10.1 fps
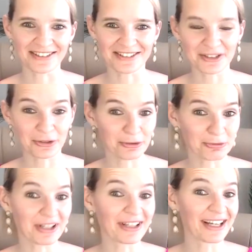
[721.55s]

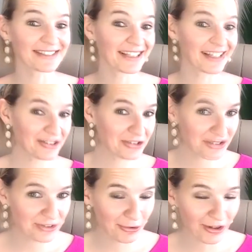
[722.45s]
so the less
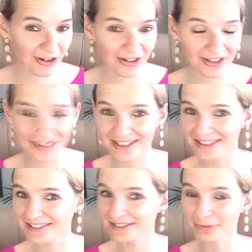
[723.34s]
anxious you are,
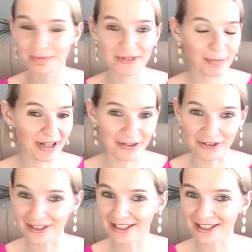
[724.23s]
ladies, the better.